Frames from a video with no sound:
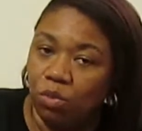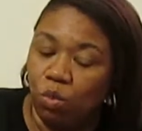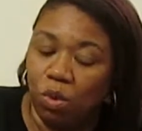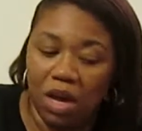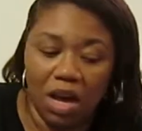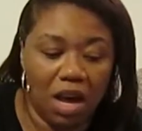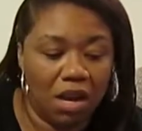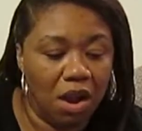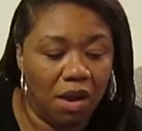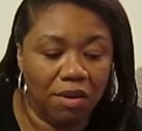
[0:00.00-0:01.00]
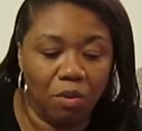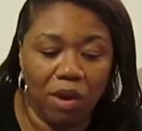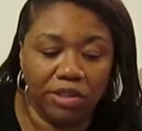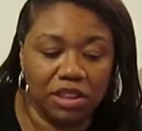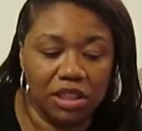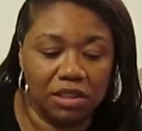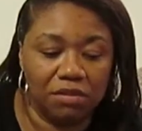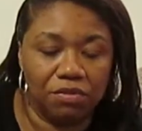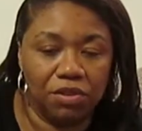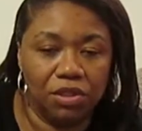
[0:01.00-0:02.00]
What? Well, shut the
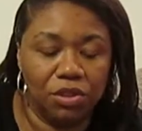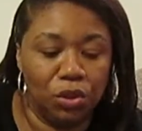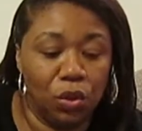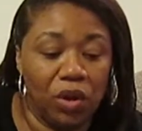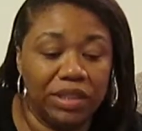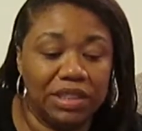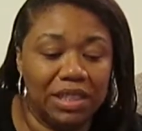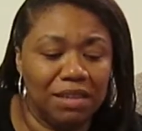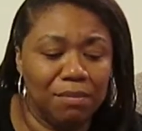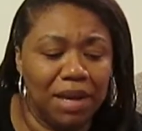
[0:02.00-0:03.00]
front door, shaking my